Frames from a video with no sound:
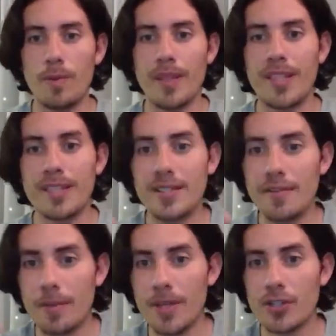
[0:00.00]
But this
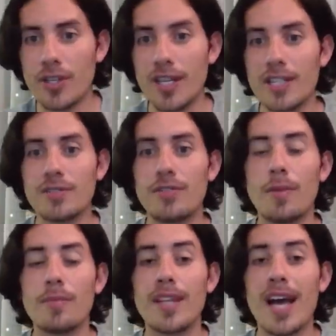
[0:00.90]
information is
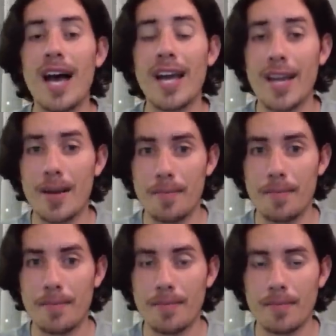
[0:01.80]
from the I Am,